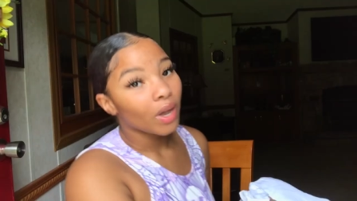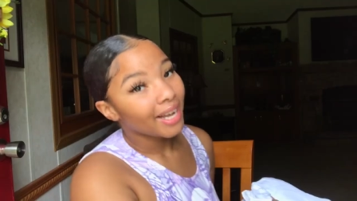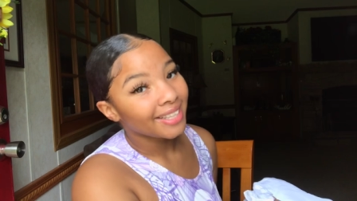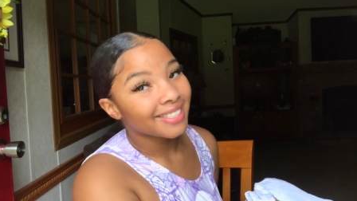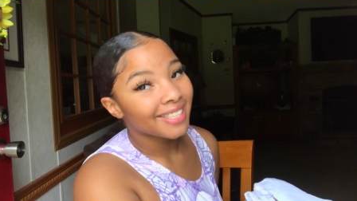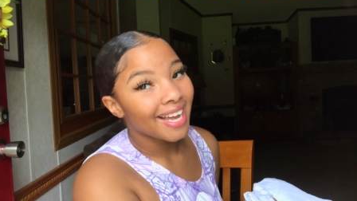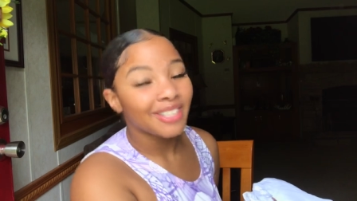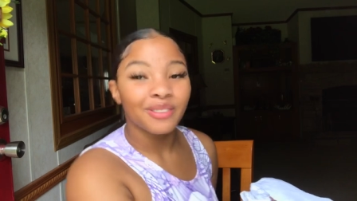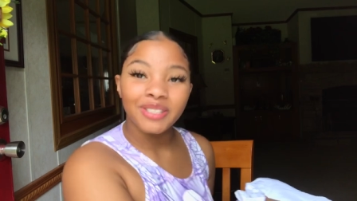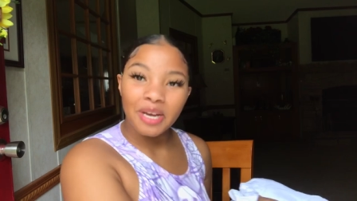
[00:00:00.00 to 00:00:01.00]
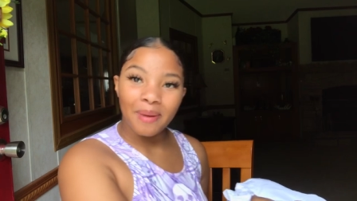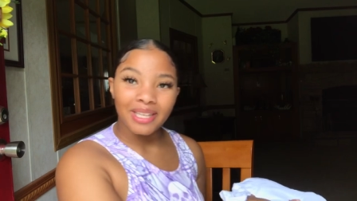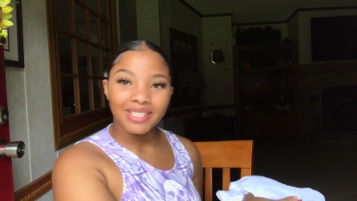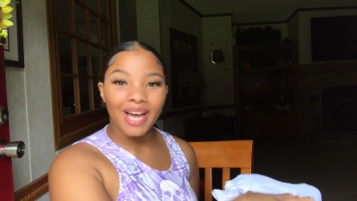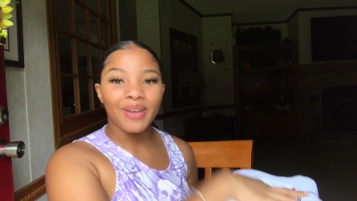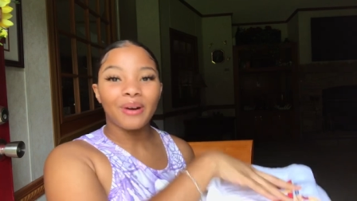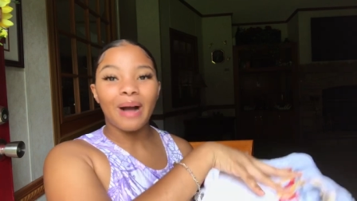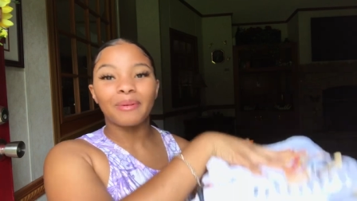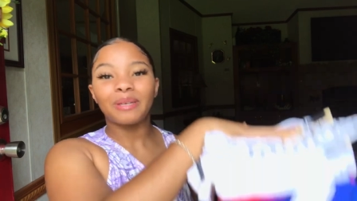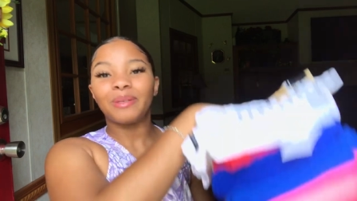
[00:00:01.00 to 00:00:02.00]
And today, as you can tell by the title,
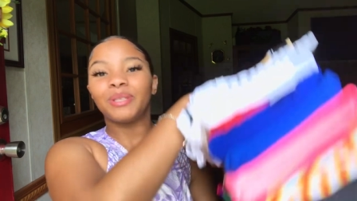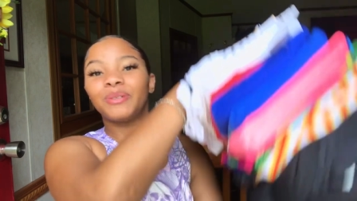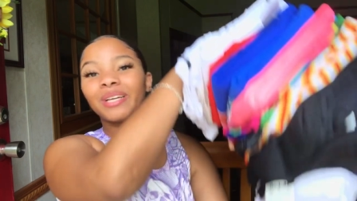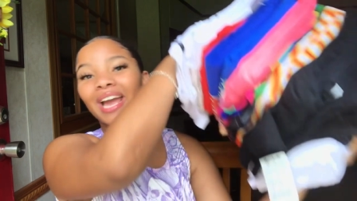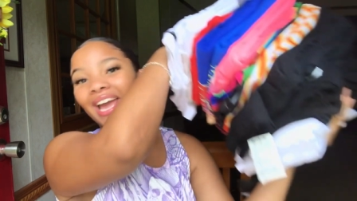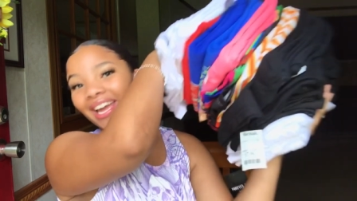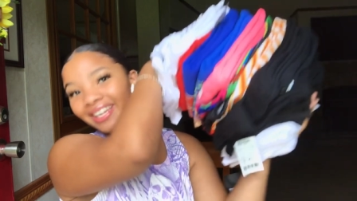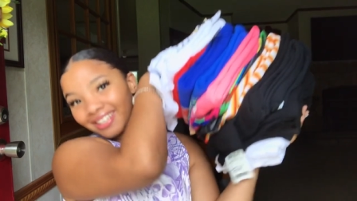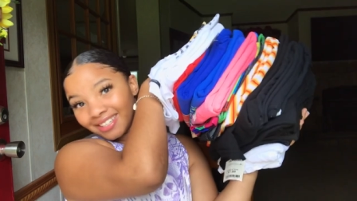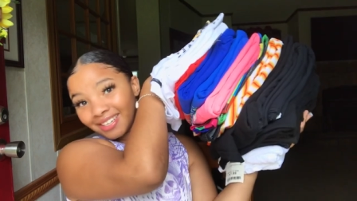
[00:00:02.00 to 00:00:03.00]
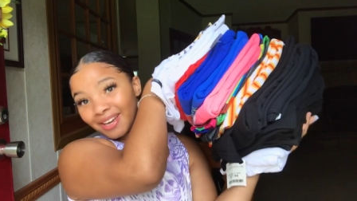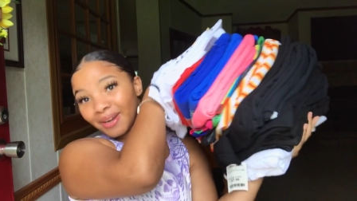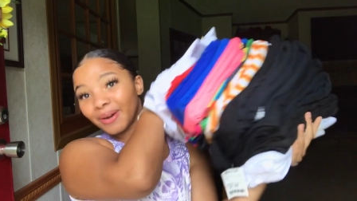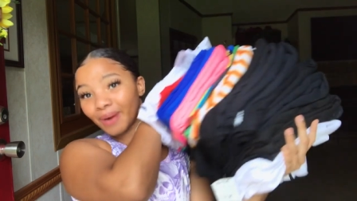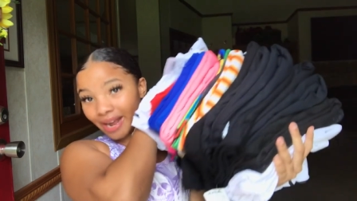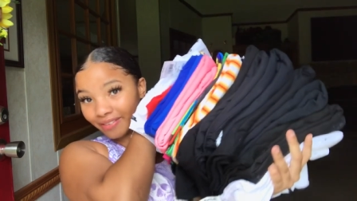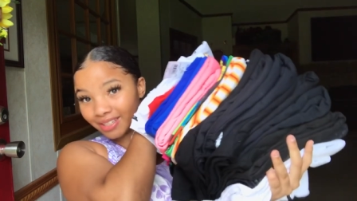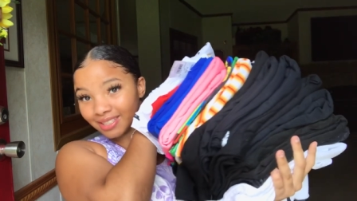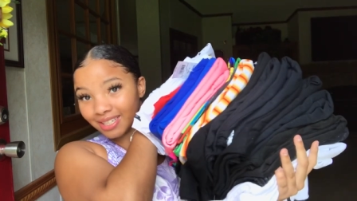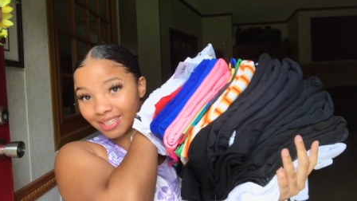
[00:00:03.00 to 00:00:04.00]
I'm gonna be doing a graphic tee